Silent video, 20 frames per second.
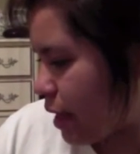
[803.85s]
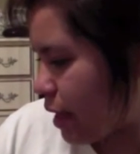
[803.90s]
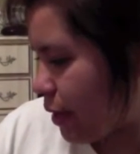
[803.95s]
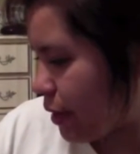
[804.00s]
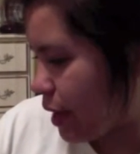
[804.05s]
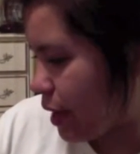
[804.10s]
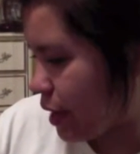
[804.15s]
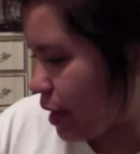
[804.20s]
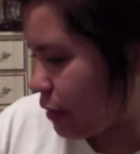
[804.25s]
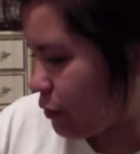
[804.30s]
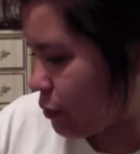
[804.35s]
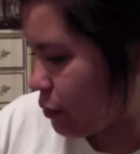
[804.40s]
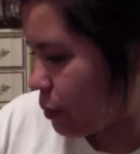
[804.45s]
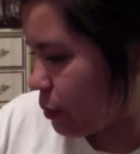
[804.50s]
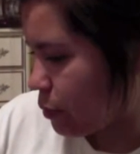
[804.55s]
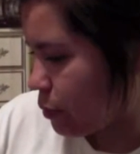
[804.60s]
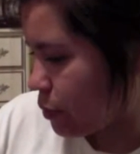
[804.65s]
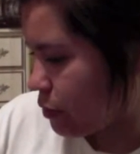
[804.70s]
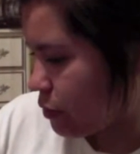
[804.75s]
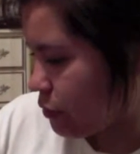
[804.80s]
now I can't even
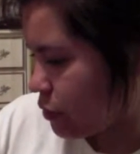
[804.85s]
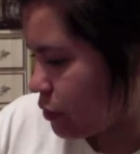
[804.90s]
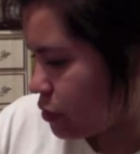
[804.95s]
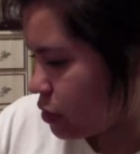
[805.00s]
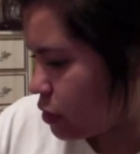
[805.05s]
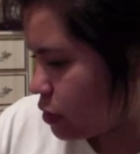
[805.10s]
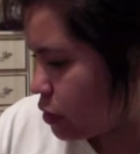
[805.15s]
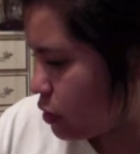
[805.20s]
remember what the function.